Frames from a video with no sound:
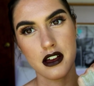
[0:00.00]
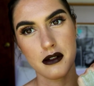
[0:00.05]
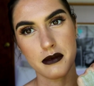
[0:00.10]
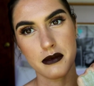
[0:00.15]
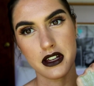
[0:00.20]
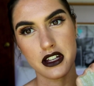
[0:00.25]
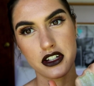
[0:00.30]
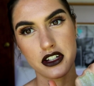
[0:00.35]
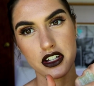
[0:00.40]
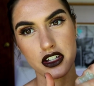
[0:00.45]

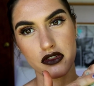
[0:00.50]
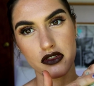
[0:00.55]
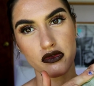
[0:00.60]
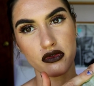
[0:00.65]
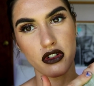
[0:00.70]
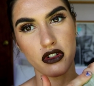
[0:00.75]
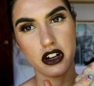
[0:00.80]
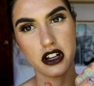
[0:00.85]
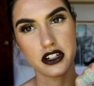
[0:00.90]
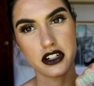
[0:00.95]
but it just
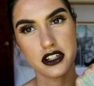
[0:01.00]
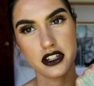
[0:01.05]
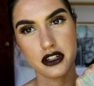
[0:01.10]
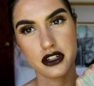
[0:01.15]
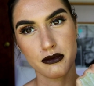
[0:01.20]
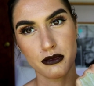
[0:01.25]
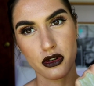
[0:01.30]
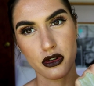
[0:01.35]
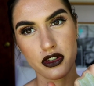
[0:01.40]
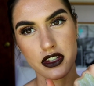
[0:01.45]
it
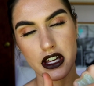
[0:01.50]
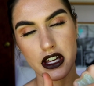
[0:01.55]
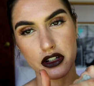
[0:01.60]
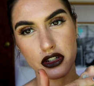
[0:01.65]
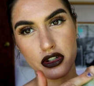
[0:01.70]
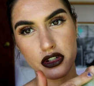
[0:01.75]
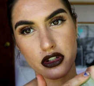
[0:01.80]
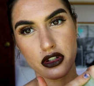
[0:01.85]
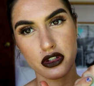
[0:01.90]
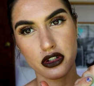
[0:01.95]
smooths out
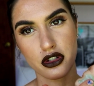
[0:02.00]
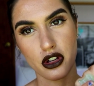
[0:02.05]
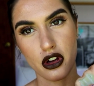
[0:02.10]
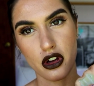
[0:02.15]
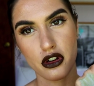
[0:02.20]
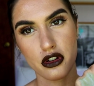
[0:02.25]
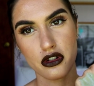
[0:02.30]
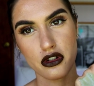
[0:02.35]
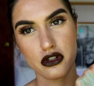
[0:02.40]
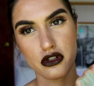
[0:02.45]

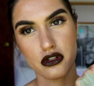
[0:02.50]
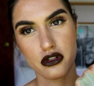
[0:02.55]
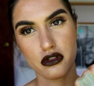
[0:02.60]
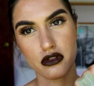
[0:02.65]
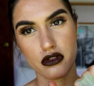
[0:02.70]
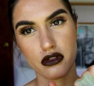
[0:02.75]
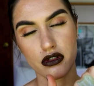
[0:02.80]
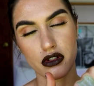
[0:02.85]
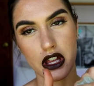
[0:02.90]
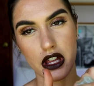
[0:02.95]

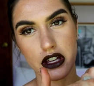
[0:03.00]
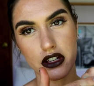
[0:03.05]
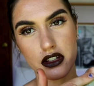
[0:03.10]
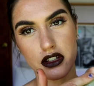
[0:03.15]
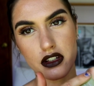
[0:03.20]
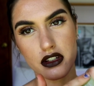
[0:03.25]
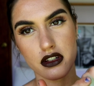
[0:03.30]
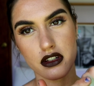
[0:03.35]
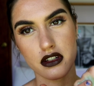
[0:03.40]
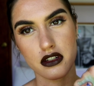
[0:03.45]
so like
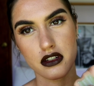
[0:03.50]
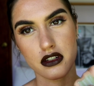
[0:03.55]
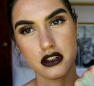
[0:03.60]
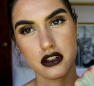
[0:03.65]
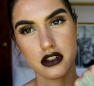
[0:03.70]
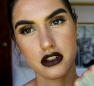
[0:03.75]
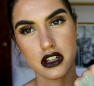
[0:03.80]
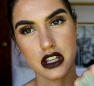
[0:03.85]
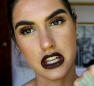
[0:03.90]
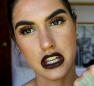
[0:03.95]

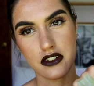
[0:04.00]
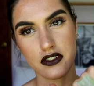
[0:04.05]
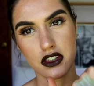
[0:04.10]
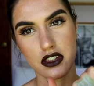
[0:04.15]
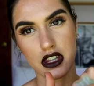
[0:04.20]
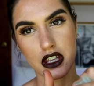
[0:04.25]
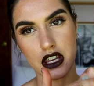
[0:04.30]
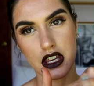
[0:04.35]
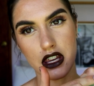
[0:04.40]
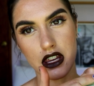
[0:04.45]

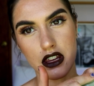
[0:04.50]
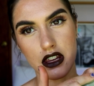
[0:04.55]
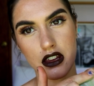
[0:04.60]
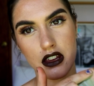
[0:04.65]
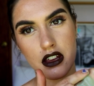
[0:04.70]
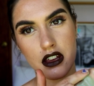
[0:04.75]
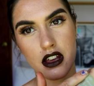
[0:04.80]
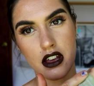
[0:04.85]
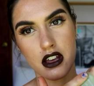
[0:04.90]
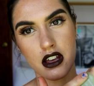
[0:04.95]
evenly.
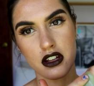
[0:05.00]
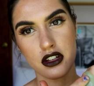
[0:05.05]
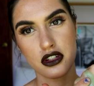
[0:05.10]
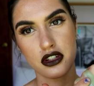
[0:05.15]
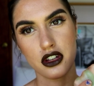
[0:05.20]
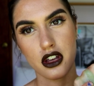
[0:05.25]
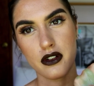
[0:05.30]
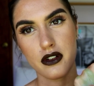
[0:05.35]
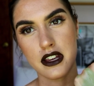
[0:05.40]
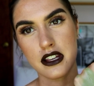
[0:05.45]

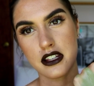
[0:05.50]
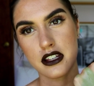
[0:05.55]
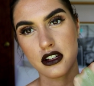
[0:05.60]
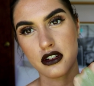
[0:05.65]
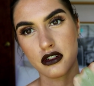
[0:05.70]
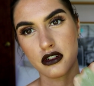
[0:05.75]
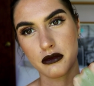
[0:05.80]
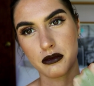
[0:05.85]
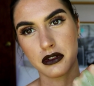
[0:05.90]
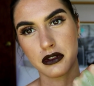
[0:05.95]
So easy
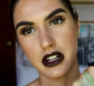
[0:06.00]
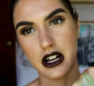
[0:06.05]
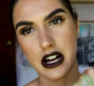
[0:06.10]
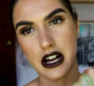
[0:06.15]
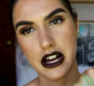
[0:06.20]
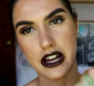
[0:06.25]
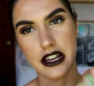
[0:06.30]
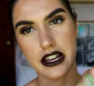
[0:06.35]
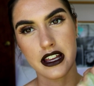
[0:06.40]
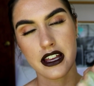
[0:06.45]
to
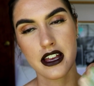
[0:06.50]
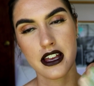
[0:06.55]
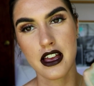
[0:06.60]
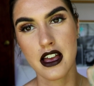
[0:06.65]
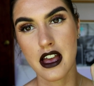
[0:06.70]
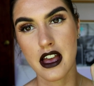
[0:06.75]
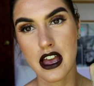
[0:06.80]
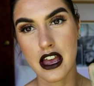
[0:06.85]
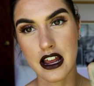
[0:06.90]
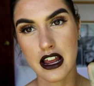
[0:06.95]
apply
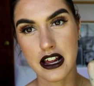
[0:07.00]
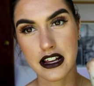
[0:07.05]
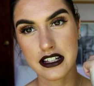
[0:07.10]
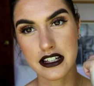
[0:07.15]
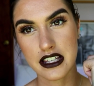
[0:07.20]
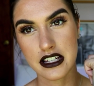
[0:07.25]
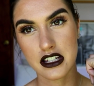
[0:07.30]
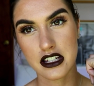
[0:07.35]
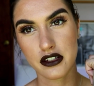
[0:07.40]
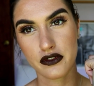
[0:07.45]
and like I
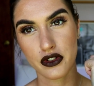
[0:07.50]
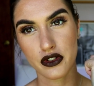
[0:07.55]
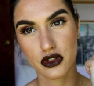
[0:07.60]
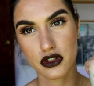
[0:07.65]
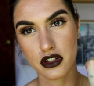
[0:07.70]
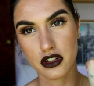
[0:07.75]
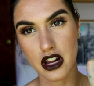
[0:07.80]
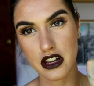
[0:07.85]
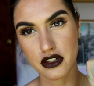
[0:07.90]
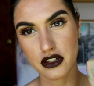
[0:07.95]
said it just feels
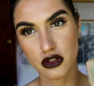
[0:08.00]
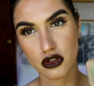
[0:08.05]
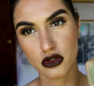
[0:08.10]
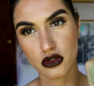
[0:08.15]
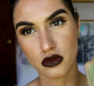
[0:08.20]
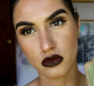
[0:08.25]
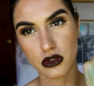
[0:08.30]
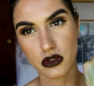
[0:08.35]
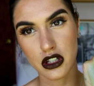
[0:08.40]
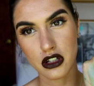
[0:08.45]
so nice and
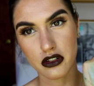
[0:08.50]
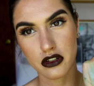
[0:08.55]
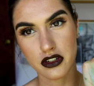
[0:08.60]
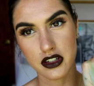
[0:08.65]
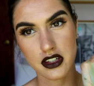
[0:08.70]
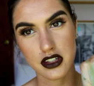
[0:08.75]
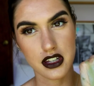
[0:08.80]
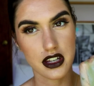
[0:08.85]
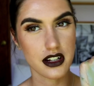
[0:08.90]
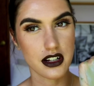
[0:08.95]
cooling on
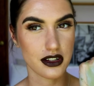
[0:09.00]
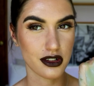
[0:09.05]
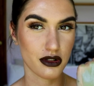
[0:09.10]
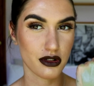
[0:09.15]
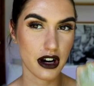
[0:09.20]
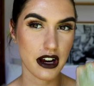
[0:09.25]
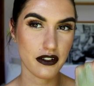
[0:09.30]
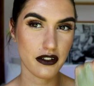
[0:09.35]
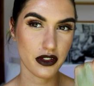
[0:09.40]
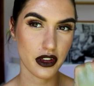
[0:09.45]
the skin it's
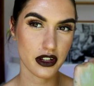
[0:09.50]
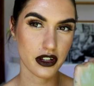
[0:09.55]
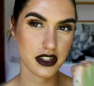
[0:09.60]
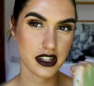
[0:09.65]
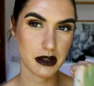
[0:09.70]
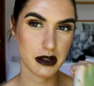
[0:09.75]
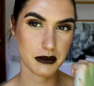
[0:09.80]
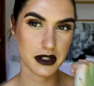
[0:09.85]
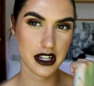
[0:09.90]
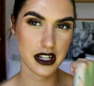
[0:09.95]
great for those
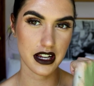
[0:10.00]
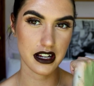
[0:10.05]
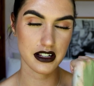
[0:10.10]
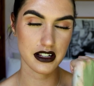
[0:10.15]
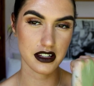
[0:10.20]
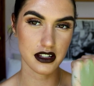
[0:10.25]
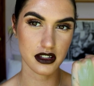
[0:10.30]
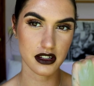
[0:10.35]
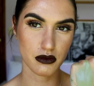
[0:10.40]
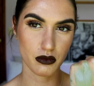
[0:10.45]
summer
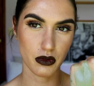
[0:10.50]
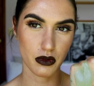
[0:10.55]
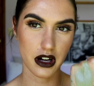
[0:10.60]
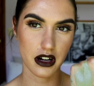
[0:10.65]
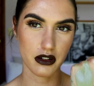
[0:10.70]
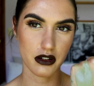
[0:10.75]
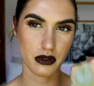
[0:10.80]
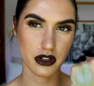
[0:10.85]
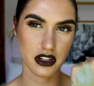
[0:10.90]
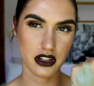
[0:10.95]
days as
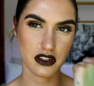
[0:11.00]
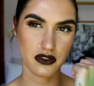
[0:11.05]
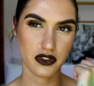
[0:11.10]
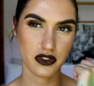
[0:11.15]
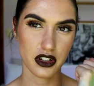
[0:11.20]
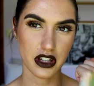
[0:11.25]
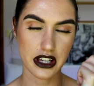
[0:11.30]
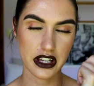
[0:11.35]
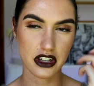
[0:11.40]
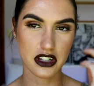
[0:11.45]
well when you just
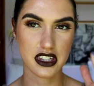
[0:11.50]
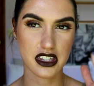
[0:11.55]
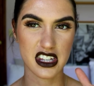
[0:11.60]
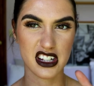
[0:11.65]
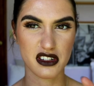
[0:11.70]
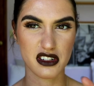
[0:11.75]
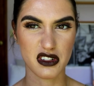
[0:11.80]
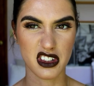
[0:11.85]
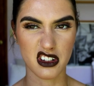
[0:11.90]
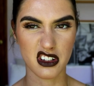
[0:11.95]
feel like your
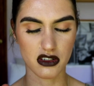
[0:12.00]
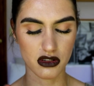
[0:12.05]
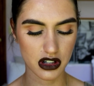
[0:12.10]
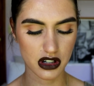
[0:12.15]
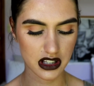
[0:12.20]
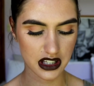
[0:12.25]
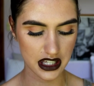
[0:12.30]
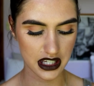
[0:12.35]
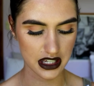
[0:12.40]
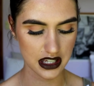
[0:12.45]
skin's really
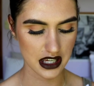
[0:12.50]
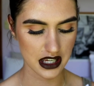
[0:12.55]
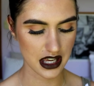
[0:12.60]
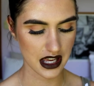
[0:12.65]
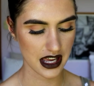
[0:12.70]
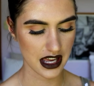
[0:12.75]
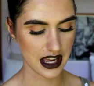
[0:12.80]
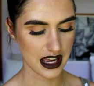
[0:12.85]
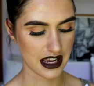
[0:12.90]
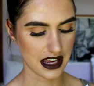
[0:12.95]
oily
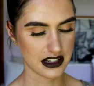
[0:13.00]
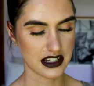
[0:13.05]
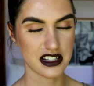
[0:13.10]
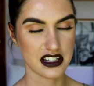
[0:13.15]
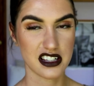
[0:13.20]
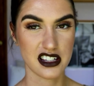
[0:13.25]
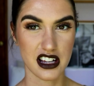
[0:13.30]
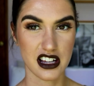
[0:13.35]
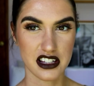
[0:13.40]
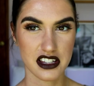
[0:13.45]
and
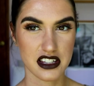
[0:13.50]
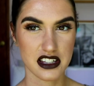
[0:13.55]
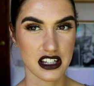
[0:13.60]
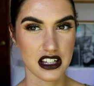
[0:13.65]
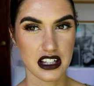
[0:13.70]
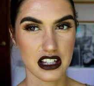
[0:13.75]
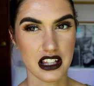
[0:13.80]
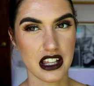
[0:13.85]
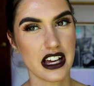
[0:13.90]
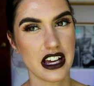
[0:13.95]

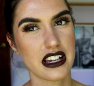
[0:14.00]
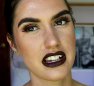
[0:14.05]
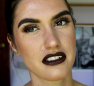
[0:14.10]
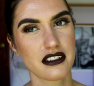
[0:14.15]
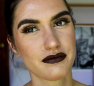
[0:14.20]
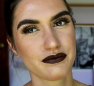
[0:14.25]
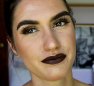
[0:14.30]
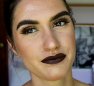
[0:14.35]
disgusting and like